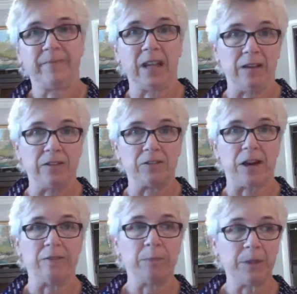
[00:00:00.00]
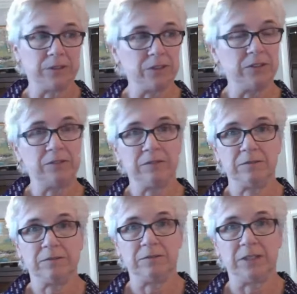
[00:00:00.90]
Now, the travel business,
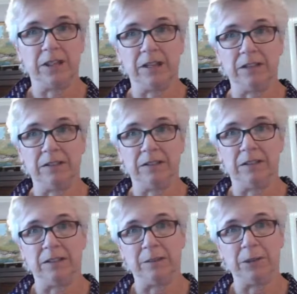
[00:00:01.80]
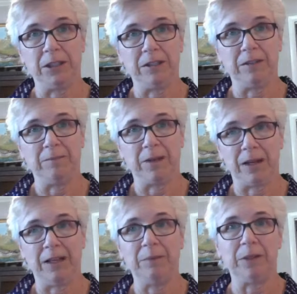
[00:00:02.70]
the MLM,
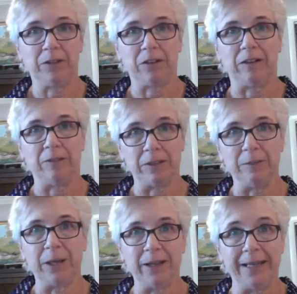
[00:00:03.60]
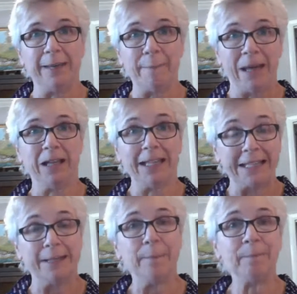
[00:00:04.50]
I am in a travel
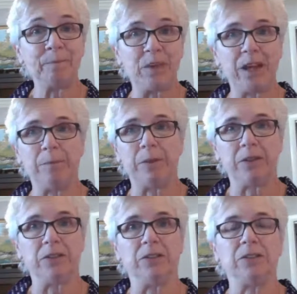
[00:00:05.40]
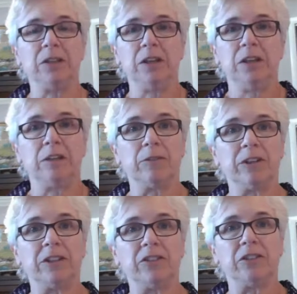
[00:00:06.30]
MLM, that business, the
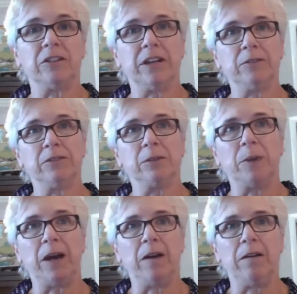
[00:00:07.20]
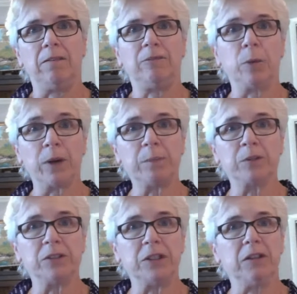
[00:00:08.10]
retention rate was about
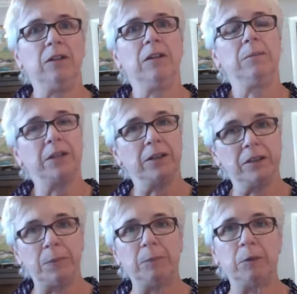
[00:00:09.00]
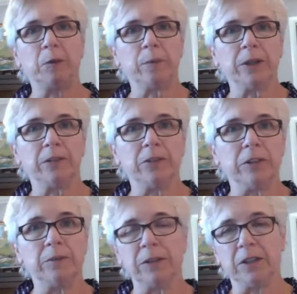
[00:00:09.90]
40%, only because people were booking
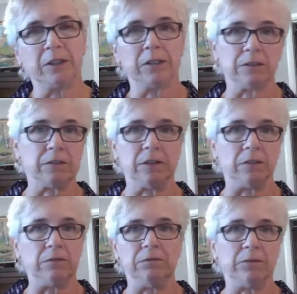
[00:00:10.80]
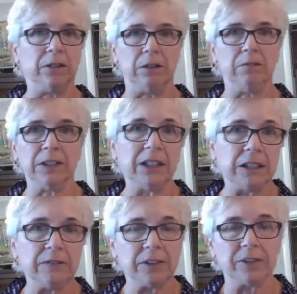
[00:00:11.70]
trips and they couldn't go,
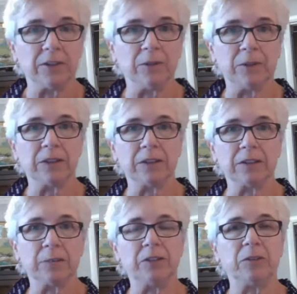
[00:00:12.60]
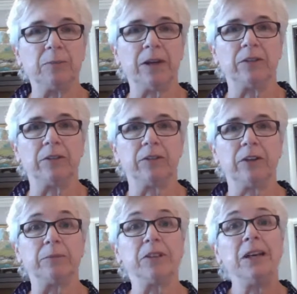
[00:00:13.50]
leave because they wanted to get commission back on their
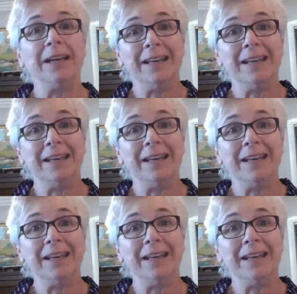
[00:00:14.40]
trips.